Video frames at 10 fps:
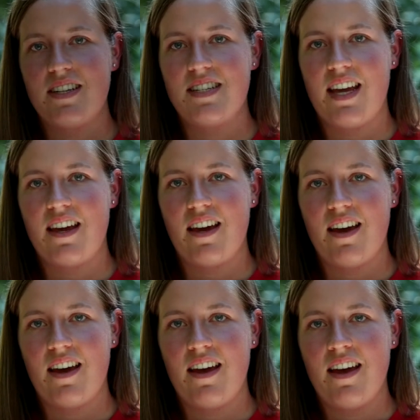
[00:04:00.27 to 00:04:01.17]
take
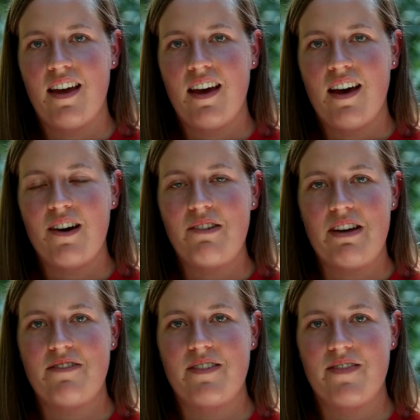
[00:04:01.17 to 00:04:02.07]

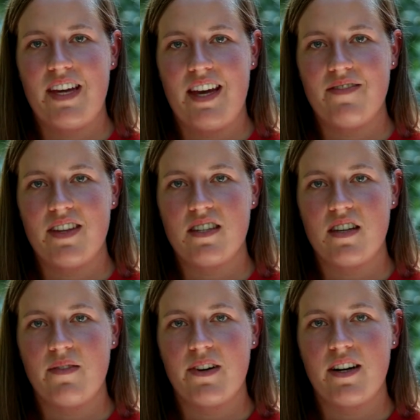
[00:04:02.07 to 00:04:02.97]
away from camp this
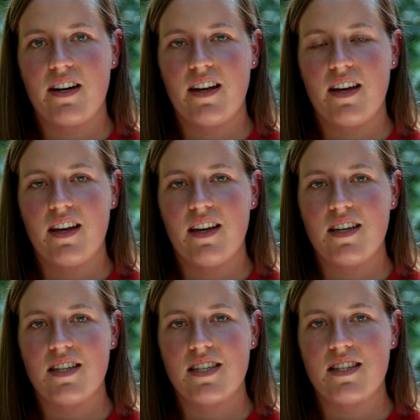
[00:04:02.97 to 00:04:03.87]
summer
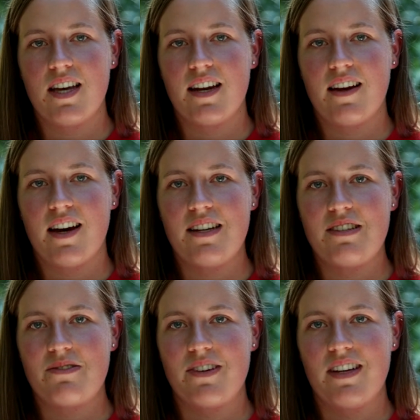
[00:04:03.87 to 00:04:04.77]
is that God
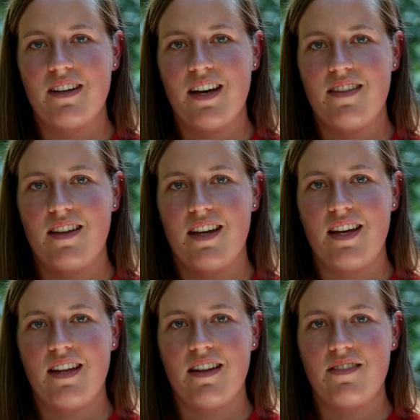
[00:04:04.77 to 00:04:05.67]
is real, and that
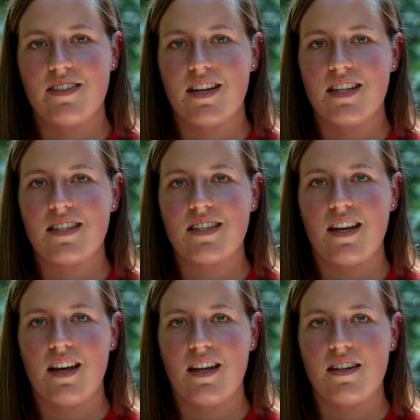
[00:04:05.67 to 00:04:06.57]
He loves us,
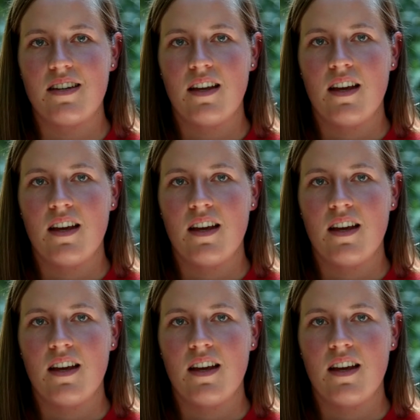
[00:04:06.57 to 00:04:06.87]
and